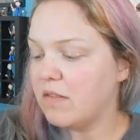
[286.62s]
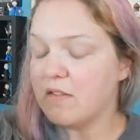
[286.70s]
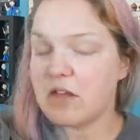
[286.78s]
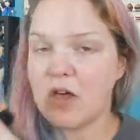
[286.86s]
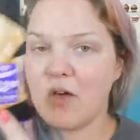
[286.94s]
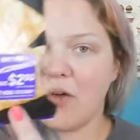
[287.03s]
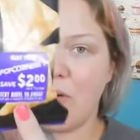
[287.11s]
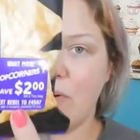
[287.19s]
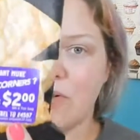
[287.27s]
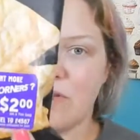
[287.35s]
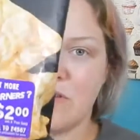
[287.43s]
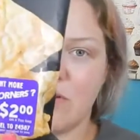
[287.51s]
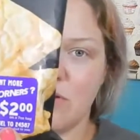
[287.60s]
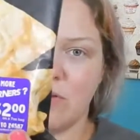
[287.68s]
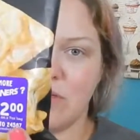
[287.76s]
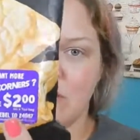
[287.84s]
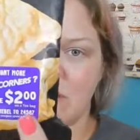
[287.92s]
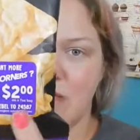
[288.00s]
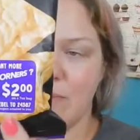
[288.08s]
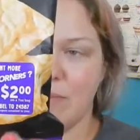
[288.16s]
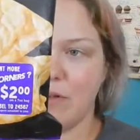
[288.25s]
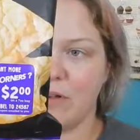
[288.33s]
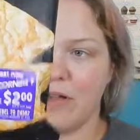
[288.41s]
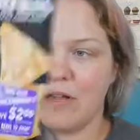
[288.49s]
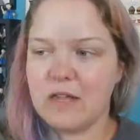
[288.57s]
code to this
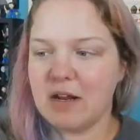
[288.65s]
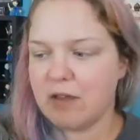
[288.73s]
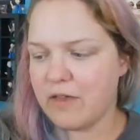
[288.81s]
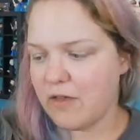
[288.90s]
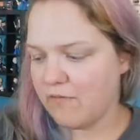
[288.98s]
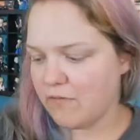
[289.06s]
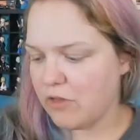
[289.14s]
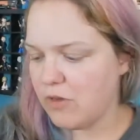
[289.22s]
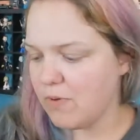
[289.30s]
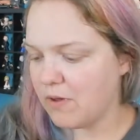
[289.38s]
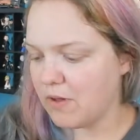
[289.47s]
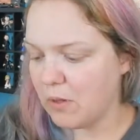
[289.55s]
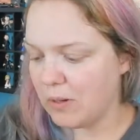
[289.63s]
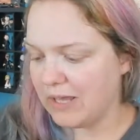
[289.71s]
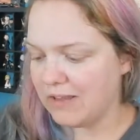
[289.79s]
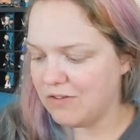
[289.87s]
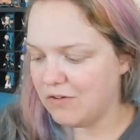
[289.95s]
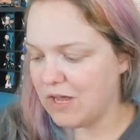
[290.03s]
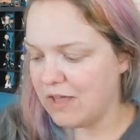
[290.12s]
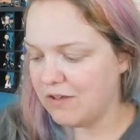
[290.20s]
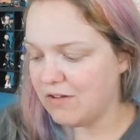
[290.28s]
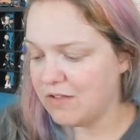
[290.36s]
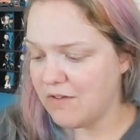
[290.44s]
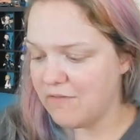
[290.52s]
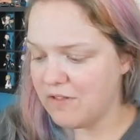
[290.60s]
number and get a coupon code to get
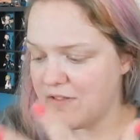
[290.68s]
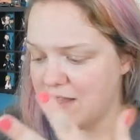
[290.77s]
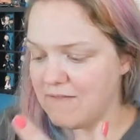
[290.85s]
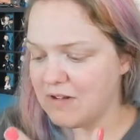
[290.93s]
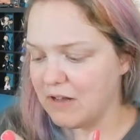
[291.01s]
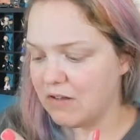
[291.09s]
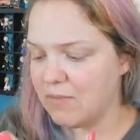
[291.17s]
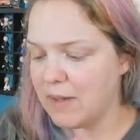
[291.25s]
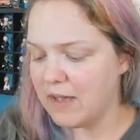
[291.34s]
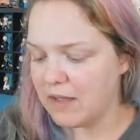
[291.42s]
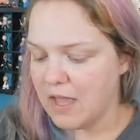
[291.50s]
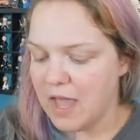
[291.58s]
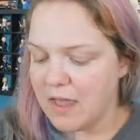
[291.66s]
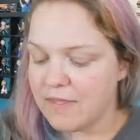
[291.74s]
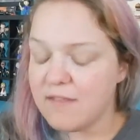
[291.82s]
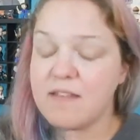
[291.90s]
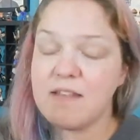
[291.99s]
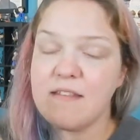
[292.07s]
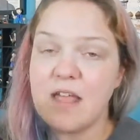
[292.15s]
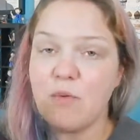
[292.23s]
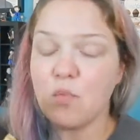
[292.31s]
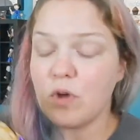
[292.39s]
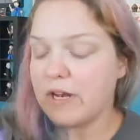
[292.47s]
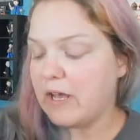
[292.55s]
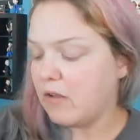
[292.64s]
$2 off a 7-ounce bag. This is a
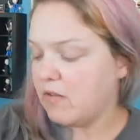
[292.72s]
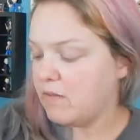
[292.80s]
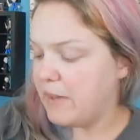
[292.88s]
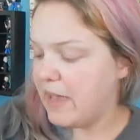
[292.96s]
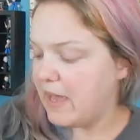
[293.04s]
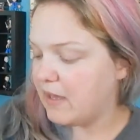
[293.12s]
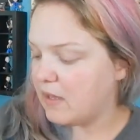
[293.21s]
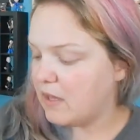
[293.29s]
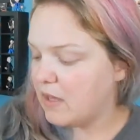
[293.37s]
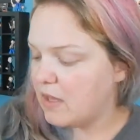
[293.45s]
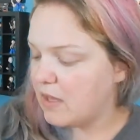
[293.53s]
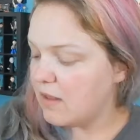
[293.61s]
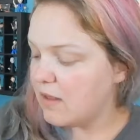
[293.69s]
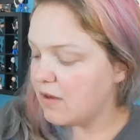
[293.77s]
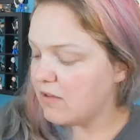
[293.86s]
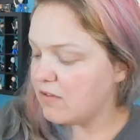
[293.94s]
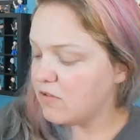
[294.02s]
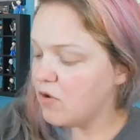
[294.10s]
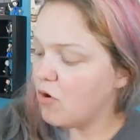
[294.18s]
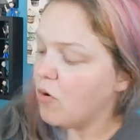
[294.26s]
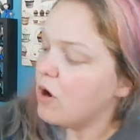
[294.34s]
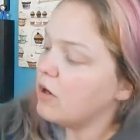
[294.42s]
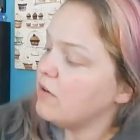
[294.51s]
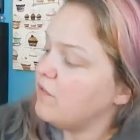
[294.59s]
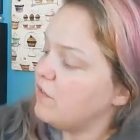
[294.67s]
1-ounce bag. There is no
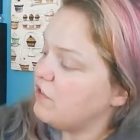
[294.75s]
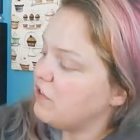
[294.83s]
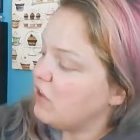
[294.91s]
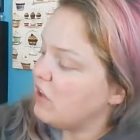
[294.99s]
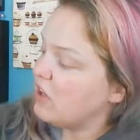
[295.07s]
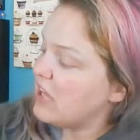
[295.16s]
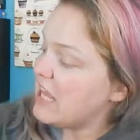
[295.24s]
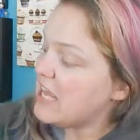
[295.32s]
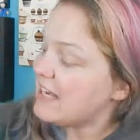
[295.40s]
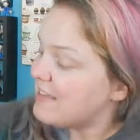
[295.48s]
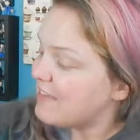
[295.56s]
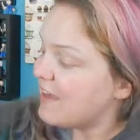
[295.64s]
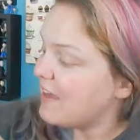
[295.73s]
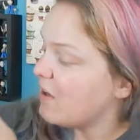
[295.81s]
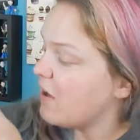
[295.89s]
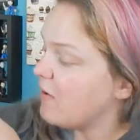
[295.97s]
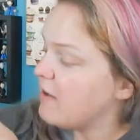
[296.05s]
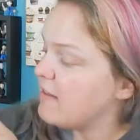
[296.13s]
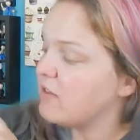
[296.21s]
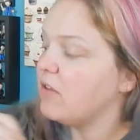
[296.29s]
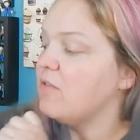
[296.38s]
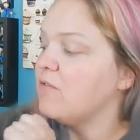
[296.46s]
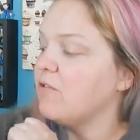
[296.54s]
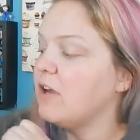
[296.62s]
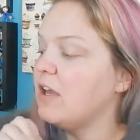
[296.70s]
artificial anything. Always
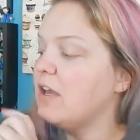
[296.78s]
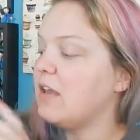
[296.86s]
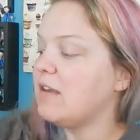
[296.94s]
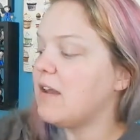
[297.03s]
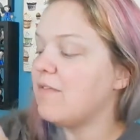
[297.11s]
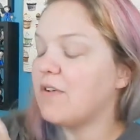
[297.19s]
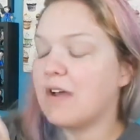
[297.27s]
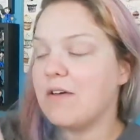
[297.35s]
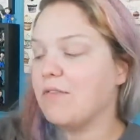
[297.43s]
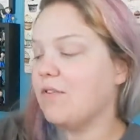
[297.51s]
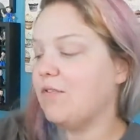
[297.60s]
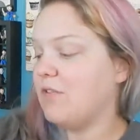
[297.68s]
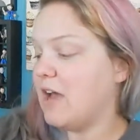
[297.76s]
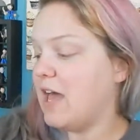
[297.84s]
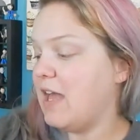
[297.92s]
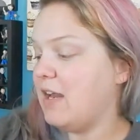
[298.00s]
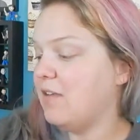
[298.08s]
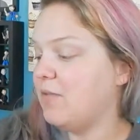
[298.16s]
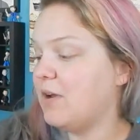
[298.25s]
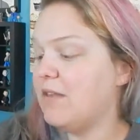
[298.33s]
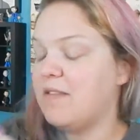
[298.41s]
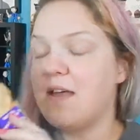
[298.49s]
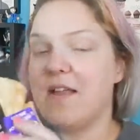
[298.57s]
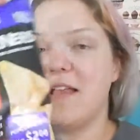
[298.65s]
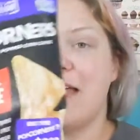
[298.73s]
gluten-free, never ever fried is what it says.